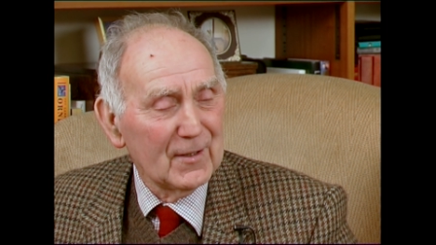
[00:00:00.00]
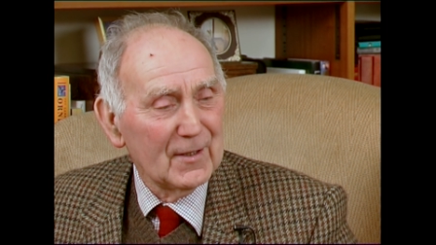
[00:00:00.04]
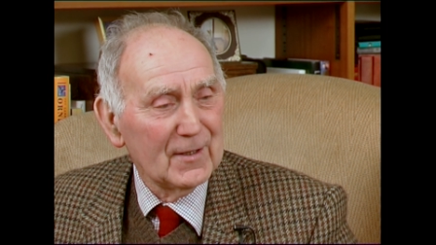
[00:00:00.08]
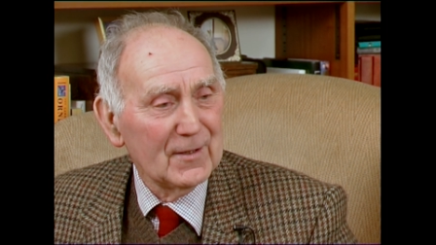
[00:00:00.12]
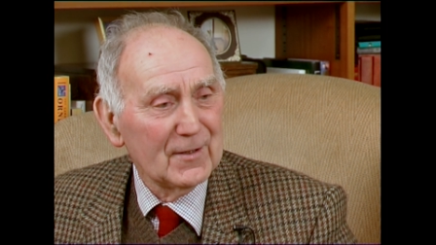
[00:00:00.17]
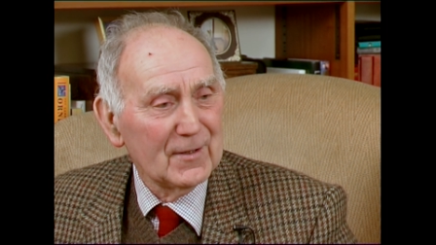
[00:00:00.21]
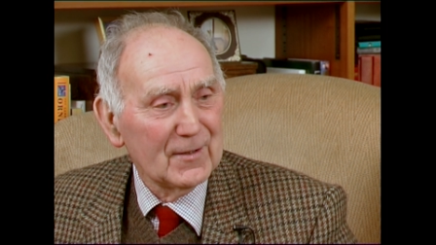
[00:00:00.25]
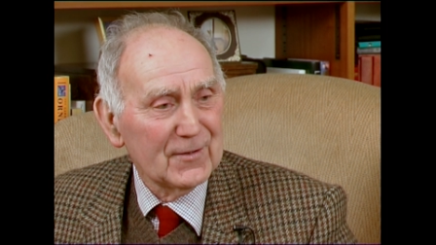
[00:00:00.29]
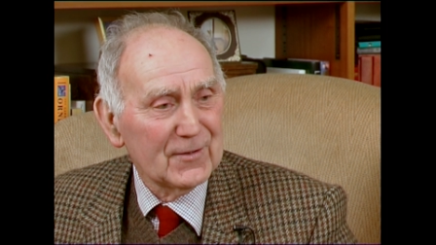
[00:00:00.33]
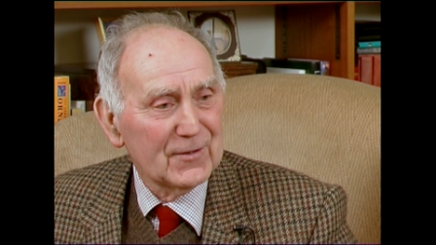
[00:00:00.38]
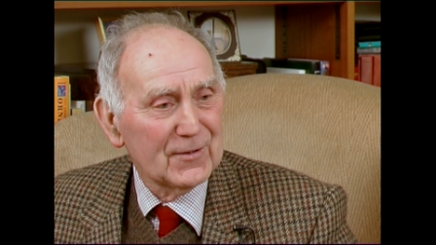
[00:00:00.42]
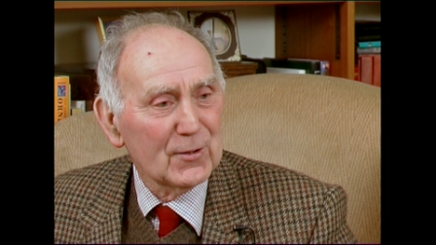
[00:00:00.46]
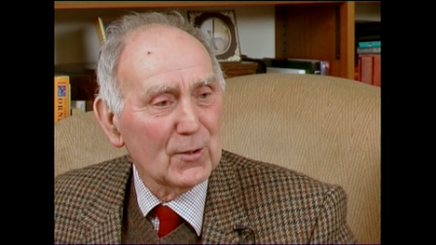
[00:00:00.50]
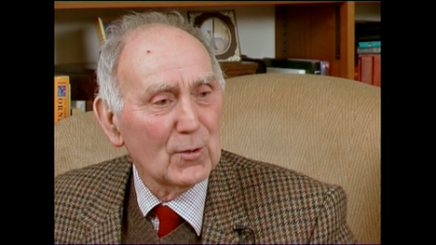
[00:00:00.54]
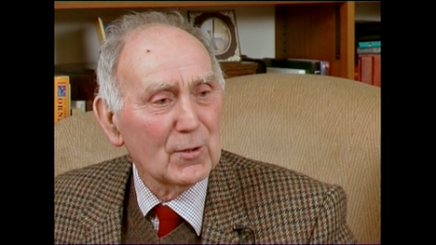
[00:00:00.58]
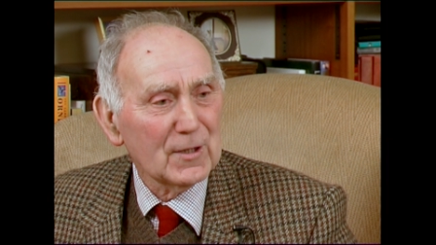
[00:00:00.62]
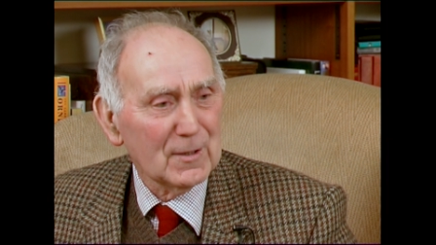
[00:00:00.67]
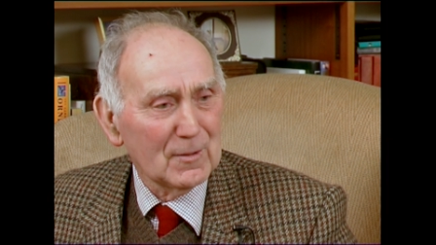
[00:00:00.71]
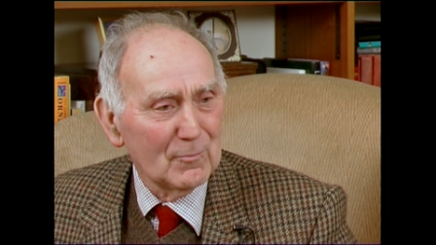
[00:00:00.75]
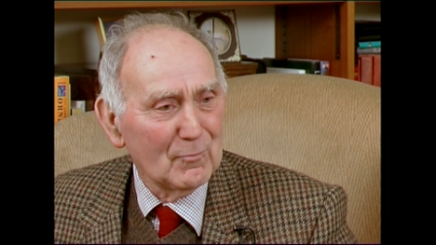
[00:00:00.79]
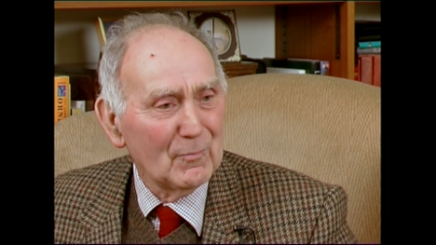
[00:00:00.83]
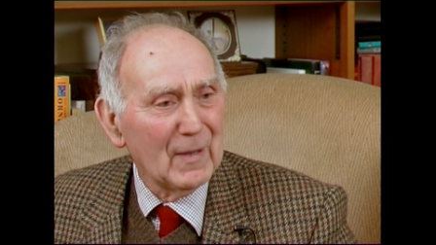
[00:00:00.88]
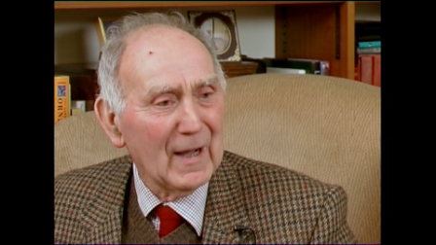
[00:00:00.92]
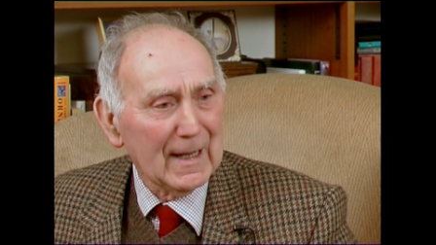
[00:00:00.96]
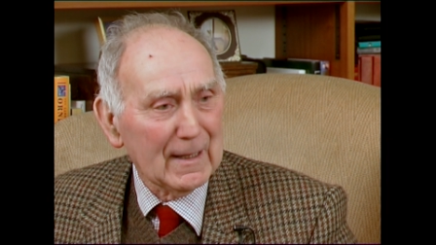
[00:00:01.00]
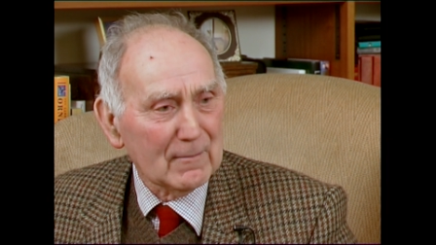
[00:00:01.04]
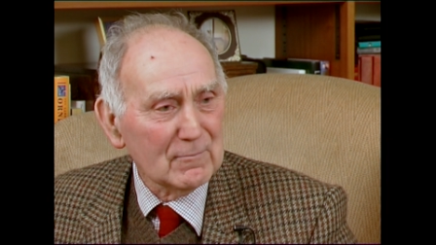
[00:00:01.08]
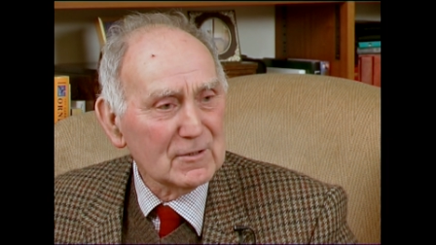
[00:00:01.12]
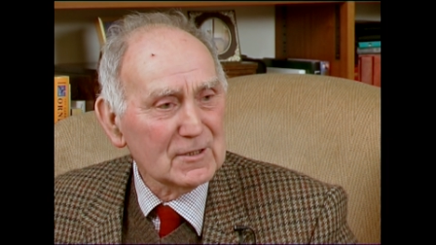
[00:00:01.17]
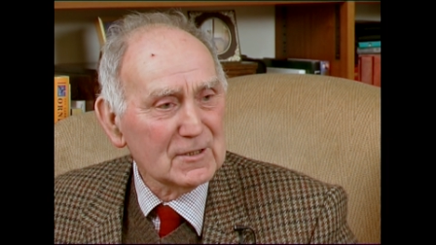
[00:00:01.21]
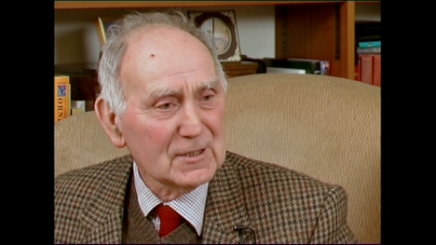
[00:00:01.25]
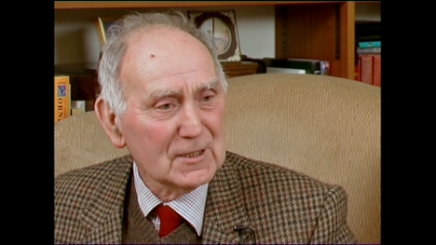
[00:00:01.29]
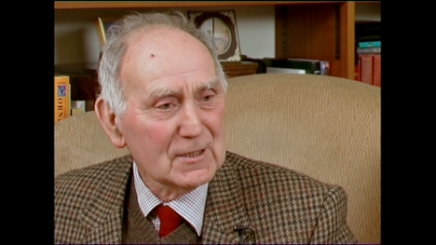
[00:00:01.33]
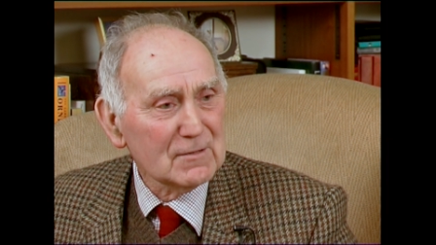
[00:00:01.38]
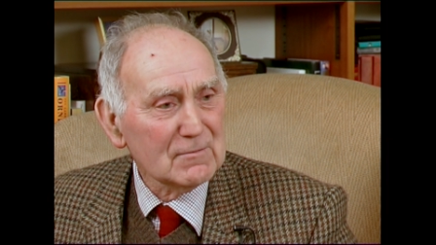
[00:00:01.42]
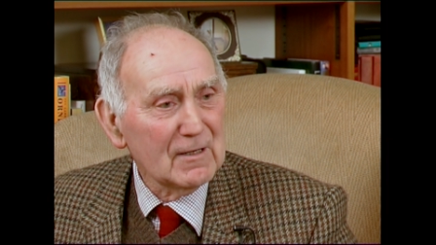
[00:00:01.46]
and taught it
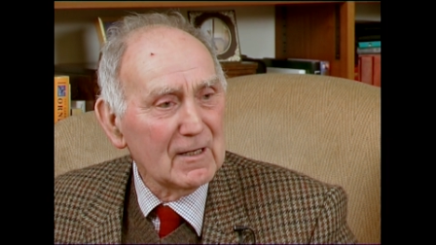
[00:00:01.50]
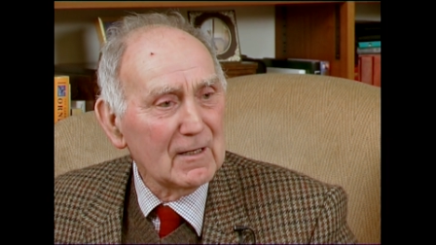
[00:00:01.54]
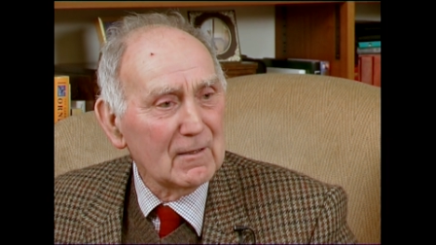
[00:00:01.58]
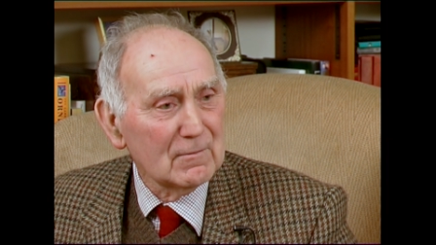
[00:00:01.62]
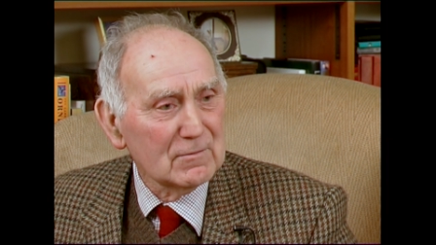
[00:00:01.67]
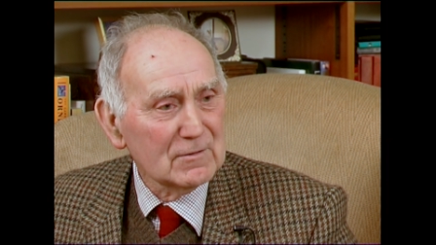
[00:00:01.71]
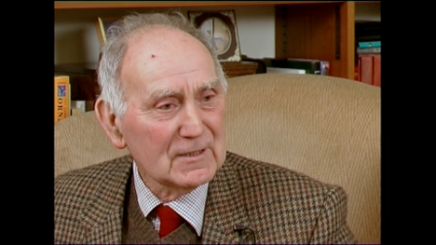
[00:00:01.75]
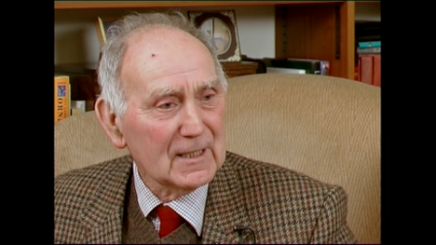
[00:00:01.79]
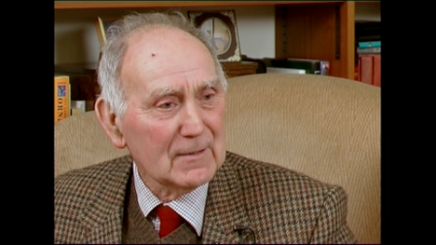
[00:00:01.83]
backwards as well.